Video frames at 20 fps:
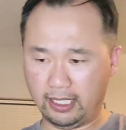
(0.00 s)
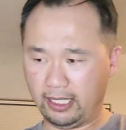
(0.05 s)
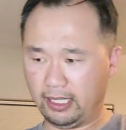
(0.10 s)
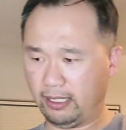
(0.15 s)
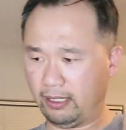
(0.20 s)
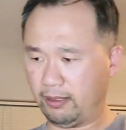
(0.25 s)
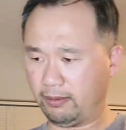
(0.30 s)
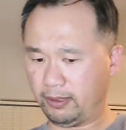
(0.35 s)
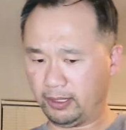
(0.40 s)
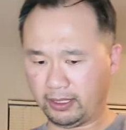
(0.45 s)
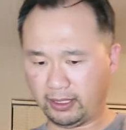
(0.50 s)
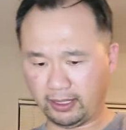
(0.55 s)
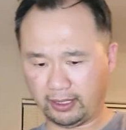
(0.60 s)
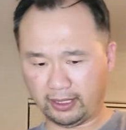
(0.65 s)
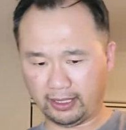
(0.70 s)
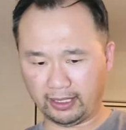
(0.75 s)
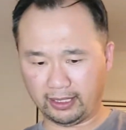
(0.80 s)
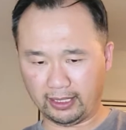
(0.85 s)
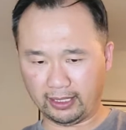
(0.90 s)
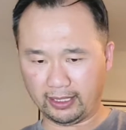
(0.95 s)
Almost looks
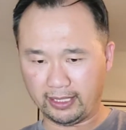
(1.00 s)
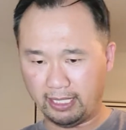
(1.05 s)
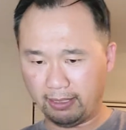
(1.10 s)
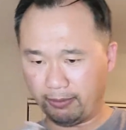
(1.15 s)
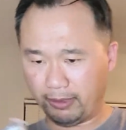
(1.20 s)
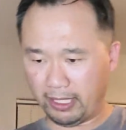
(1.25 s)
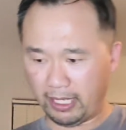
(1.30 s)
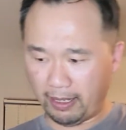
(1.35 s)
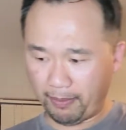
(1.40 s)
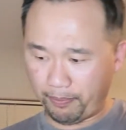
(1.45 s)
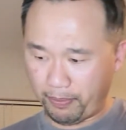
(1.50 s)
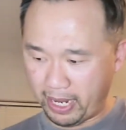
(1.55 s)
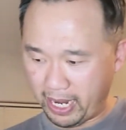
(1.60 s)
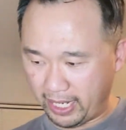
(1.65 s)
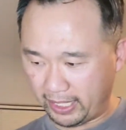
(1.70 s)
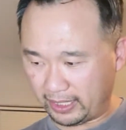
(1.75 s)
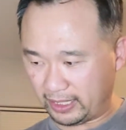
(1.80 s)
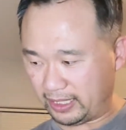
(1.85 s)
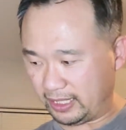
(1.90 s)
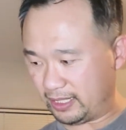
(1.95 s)
like the same way I
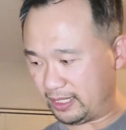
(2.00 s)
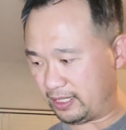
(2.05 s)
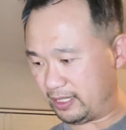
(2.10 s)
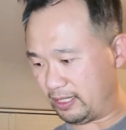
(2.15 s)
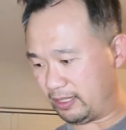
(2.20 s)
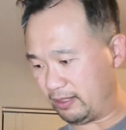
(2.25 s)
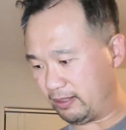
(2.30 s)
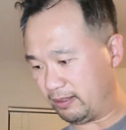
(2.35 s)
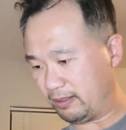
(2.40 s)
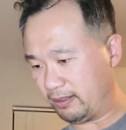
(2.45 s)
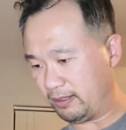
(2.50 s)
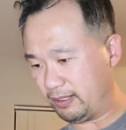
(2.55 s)
packed it, so